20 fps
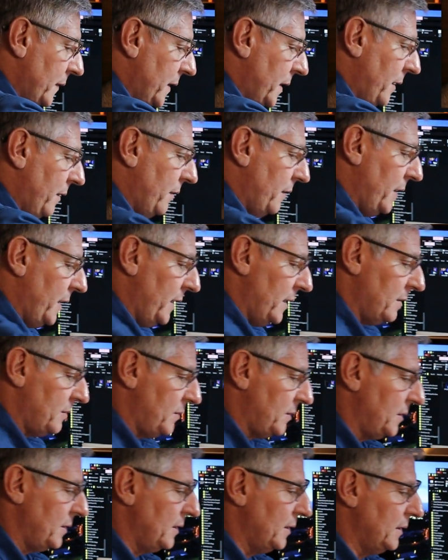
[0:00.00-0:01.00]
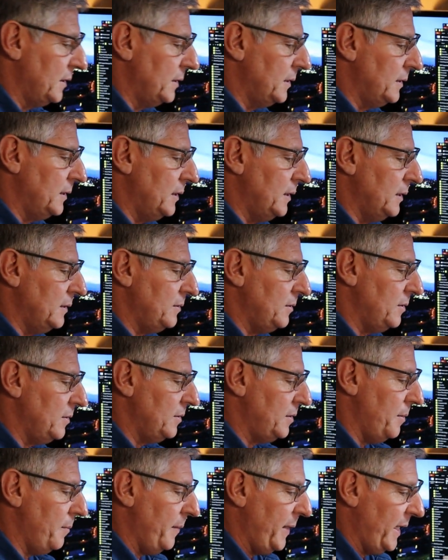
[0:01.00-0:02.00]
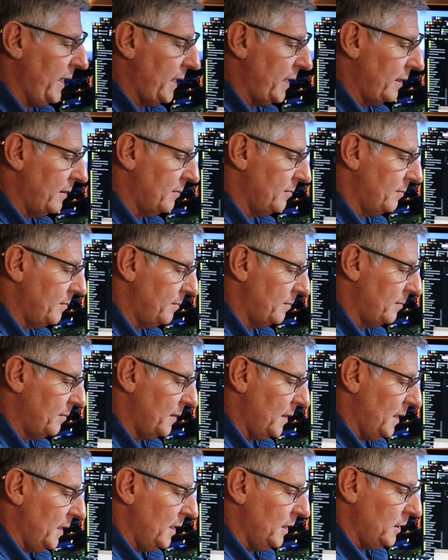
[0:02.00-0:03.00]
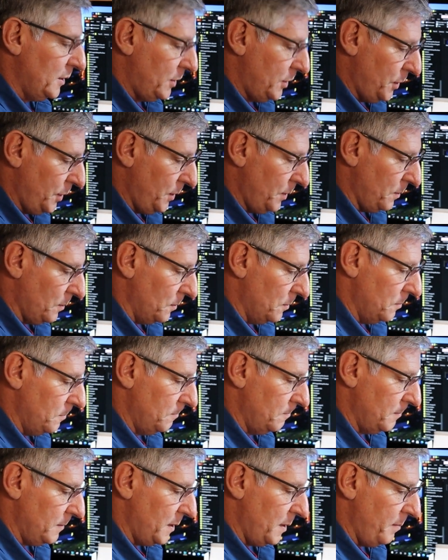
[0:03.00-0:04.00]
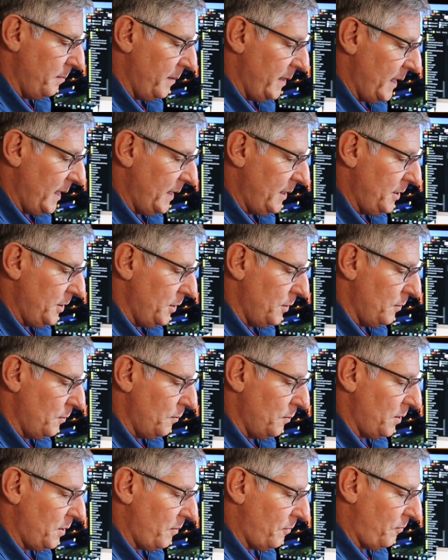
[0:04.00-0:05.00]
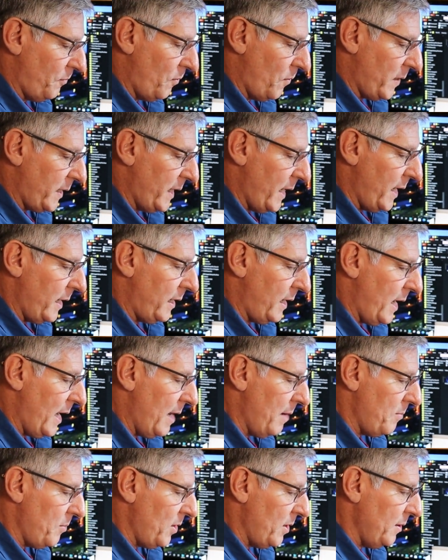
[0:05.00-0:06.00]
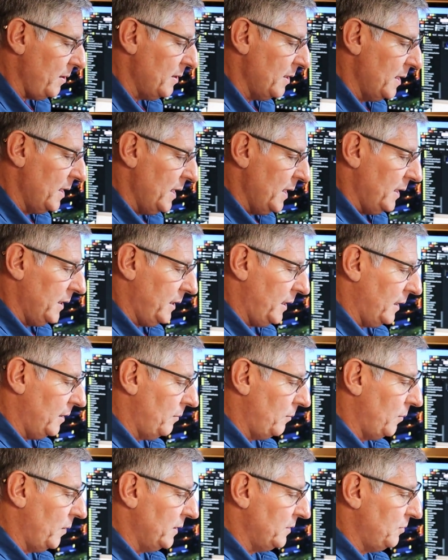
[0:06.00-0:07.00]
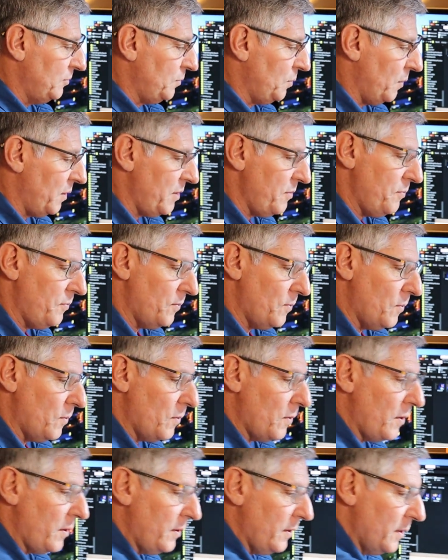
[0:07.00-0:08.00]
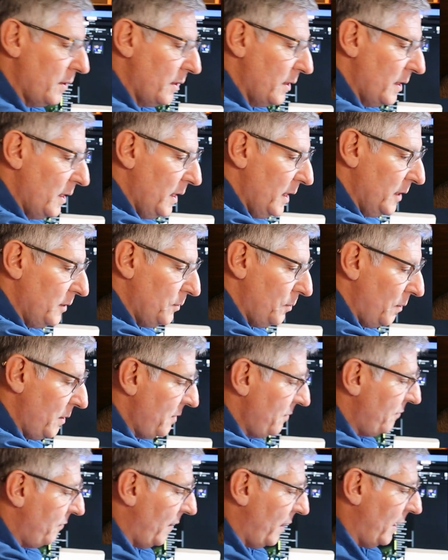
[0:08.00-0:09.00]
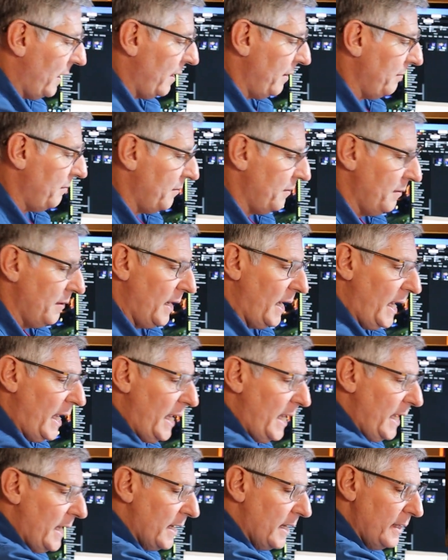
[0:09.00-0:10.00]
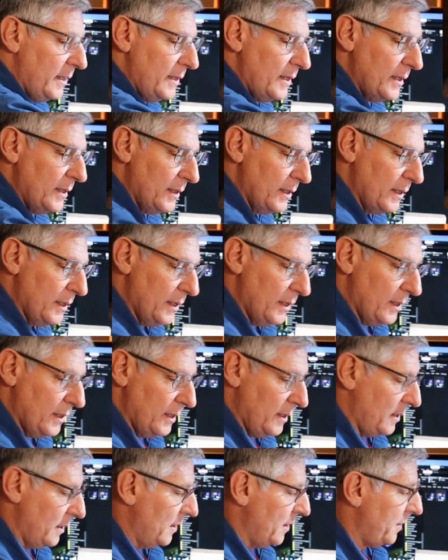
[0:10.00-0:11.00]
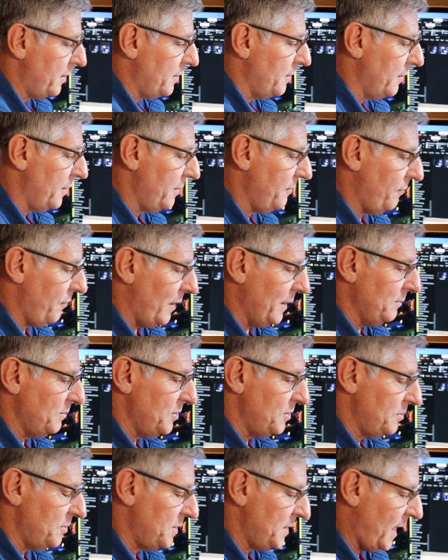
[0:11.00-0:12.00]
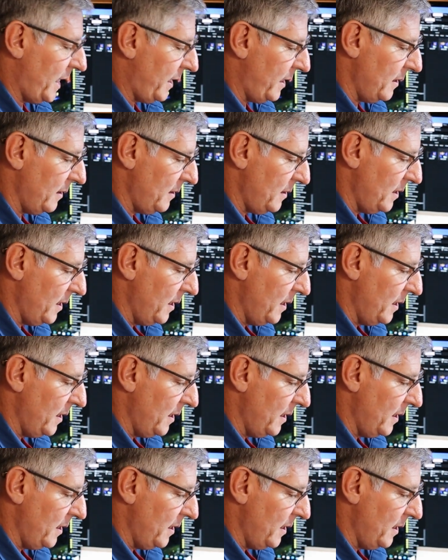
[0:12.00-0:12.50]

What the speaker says: There it is. This is the Mini 2. The Mini 2 with a 4K camera that runs 24, 25, and 30 frames a second.